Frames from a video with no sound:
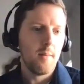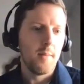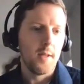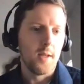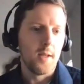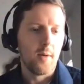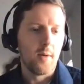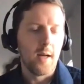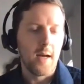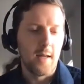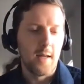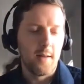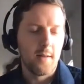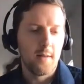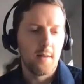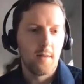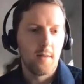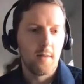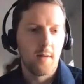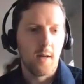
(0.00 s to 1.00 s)
but they're not
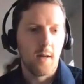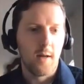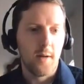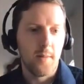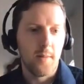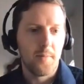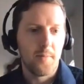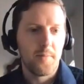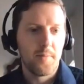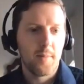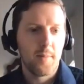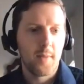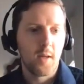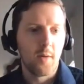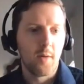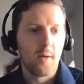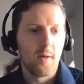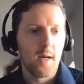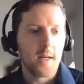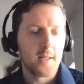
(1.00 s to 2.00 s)

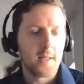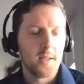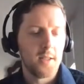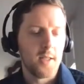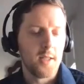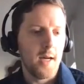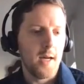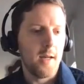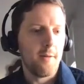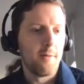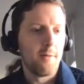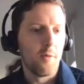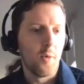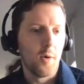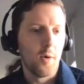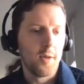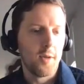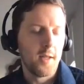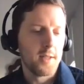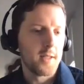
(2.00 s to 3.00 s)
designed
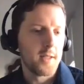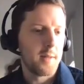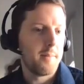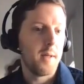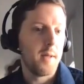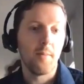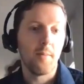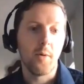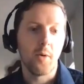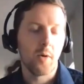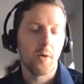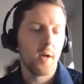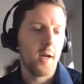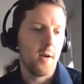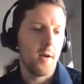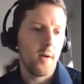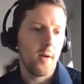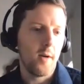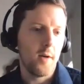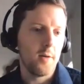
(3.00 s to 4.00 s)
for things like big bulk
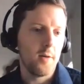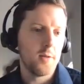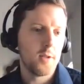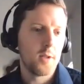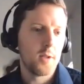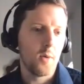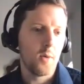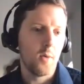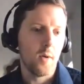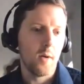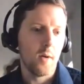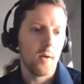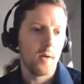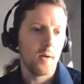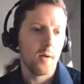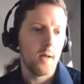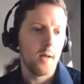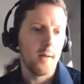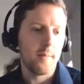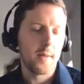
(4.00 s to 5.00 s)
carriers or
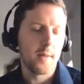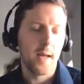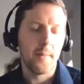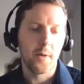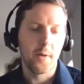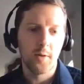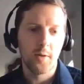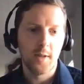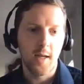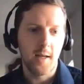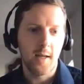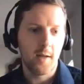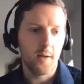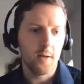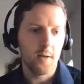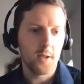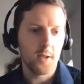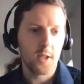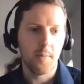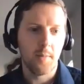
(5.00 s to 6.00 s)
chemical
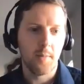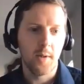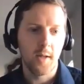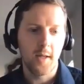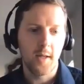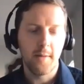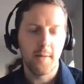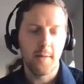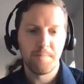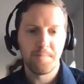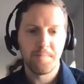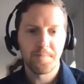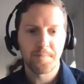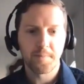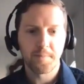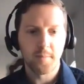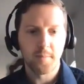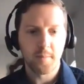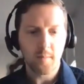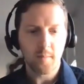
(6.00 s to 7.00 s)
tankers to plug in.
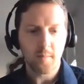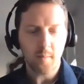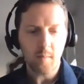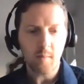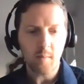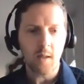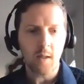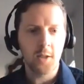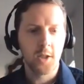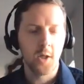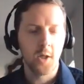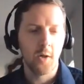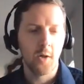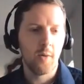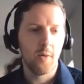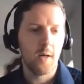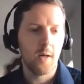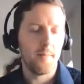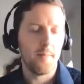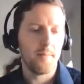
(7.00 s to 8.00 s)

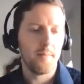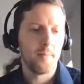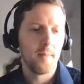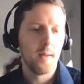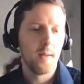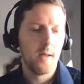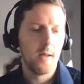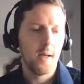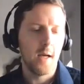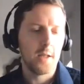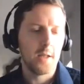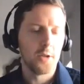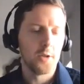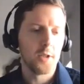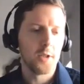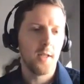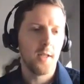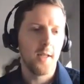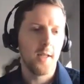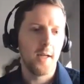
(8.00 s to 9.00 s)
So as you'll
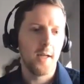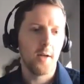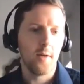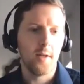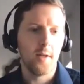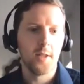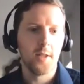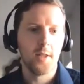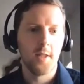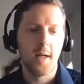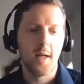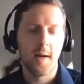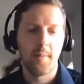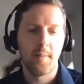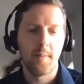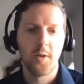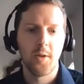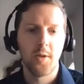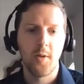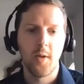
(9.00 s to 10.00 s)
see later, this is an
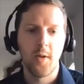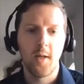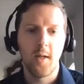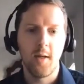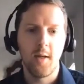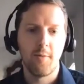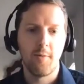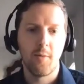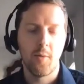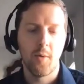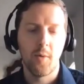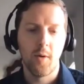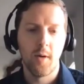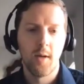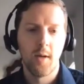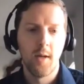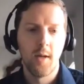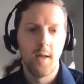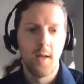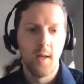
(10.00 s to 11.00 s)
opportunity
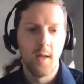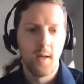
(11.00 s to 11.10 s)
for